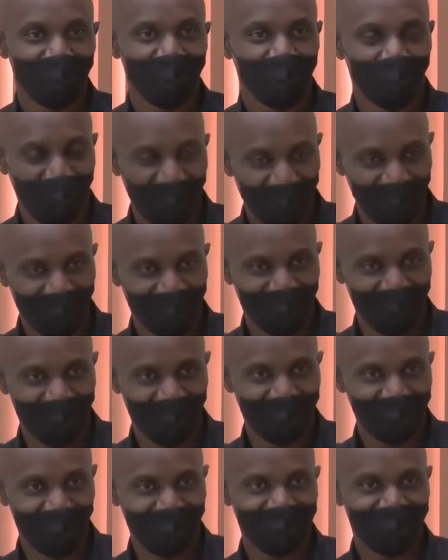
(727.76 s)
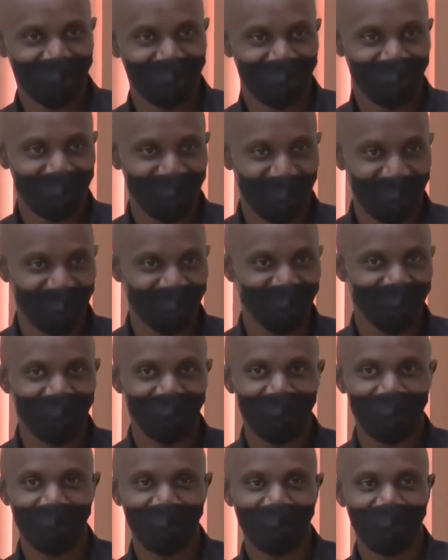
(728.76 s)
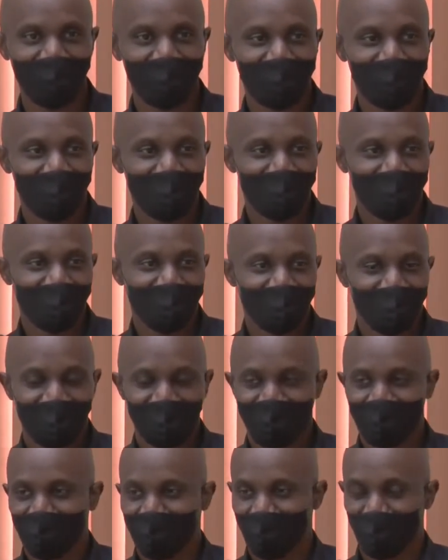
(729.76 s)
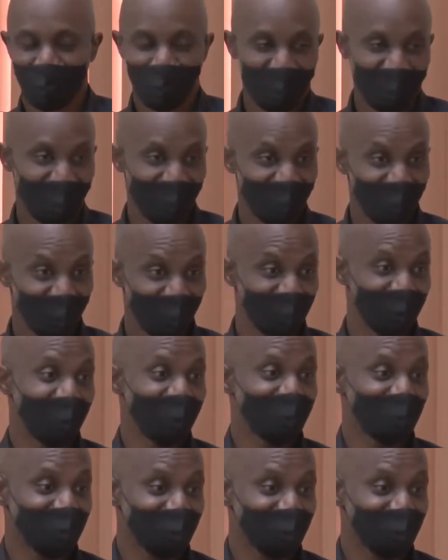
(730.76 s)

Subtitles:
while they're yet still alive. And so while you're yet